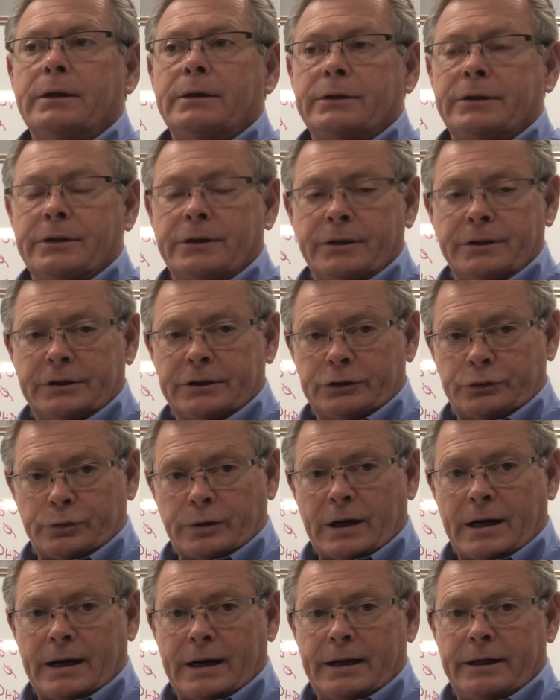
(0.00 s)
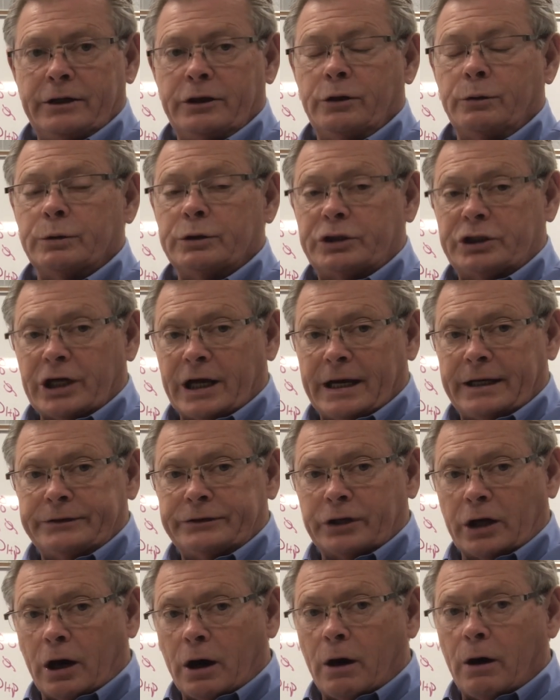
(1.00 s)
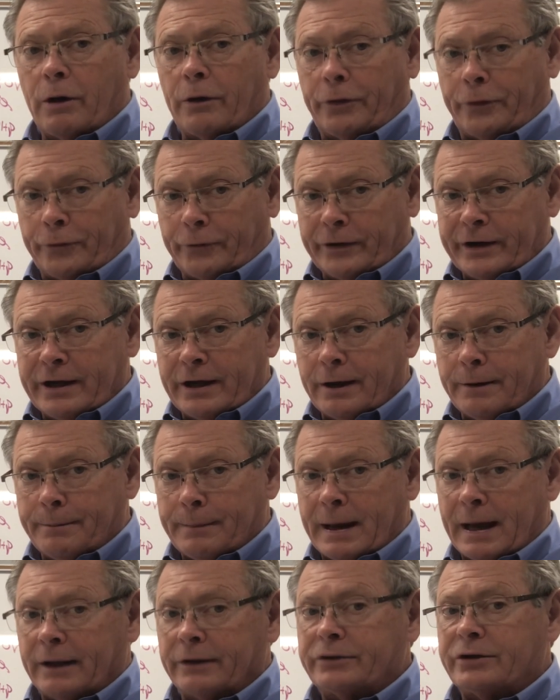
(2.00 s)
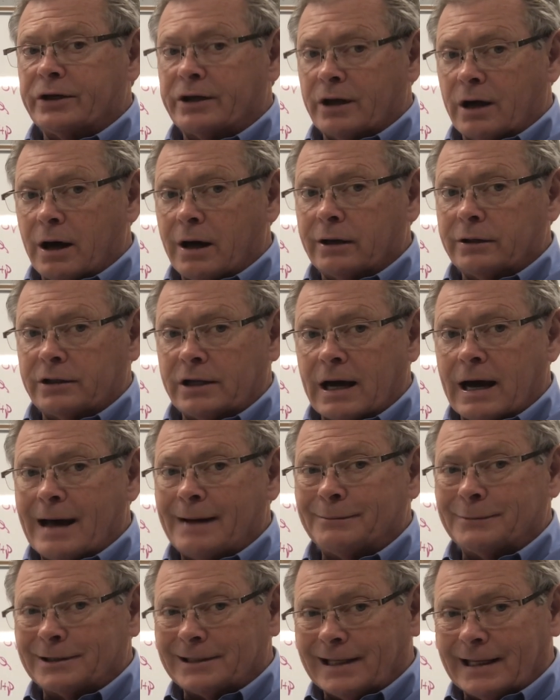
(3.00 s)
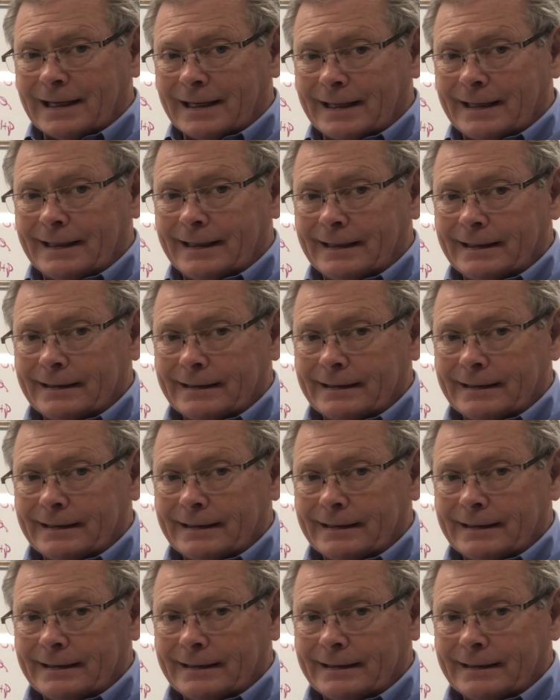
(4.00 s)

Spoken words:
To do this right, you would change all 3 of them out to non-time delay.